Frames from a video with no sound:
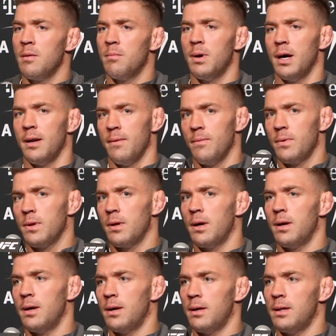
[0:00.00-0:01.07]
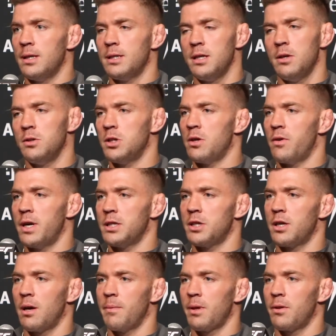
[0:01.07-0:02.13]
But there's a new generation
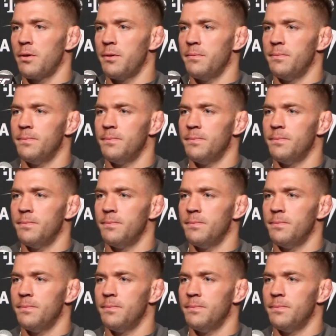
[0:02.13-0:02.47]
coming through.